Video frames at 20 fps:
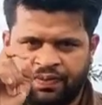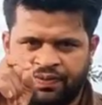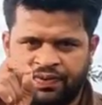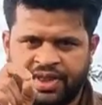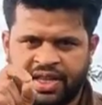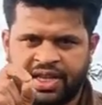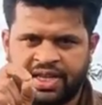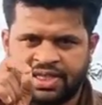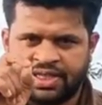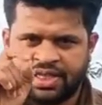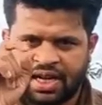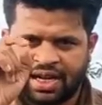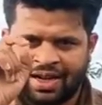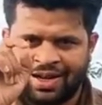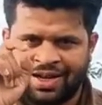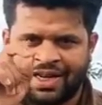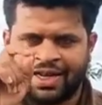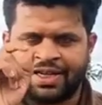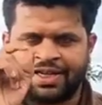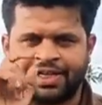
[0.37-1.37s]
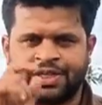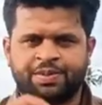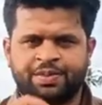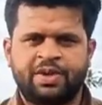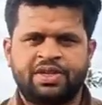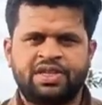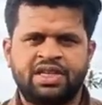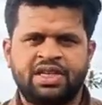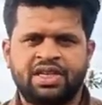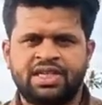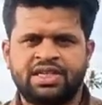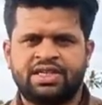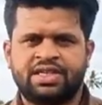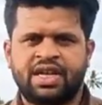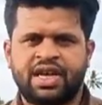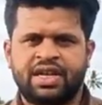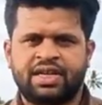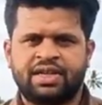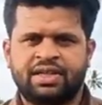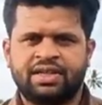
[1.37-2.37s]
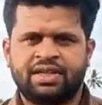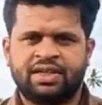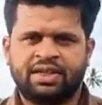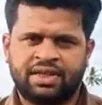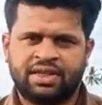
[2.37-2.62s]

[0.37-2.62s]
if there is a correct spacing is there,